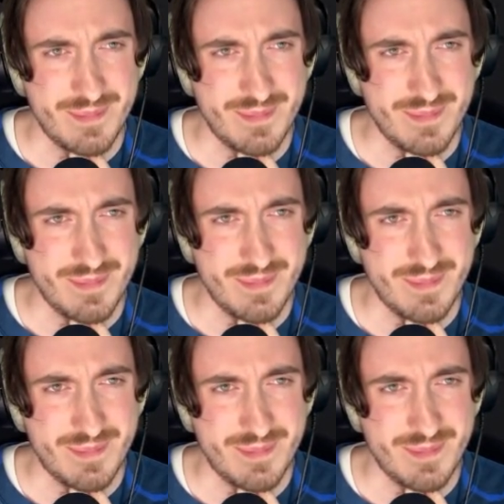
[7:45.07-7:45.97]

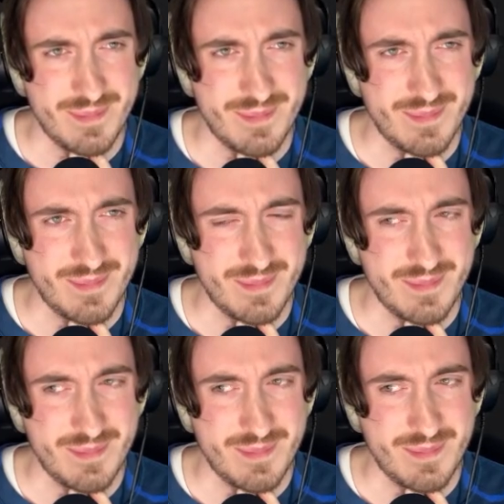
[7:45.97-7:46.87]

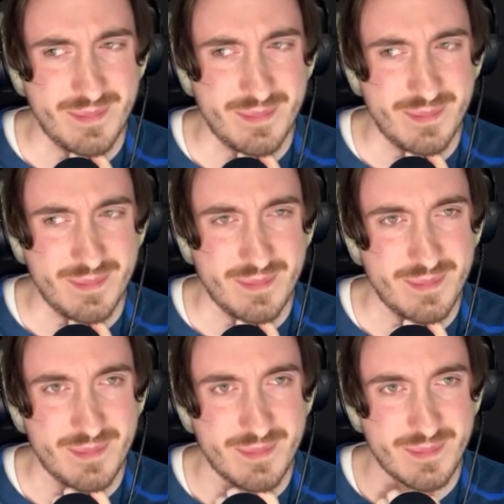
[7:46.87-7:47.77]

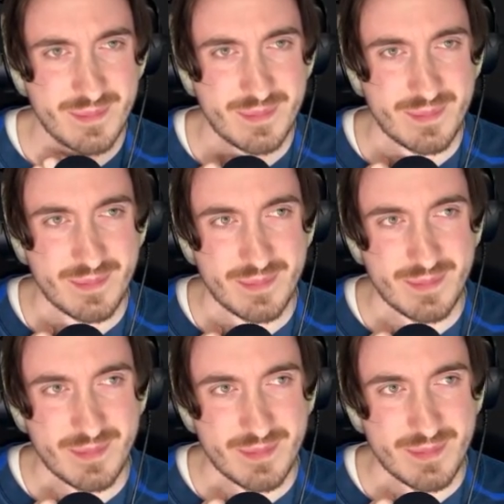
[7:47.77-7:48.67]

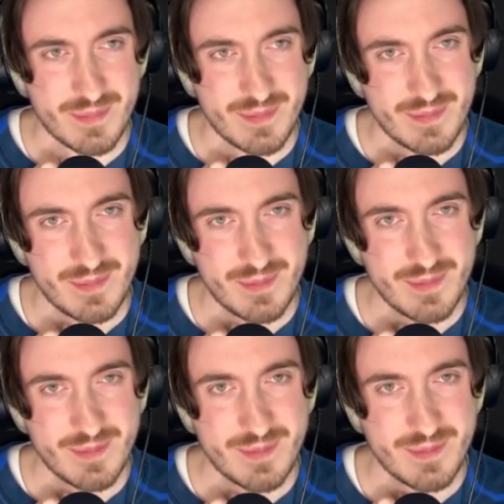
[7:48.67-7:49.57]

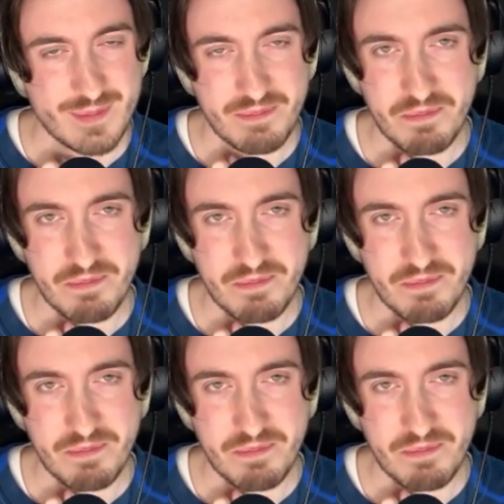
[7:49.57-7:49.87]
The person shown says nothing.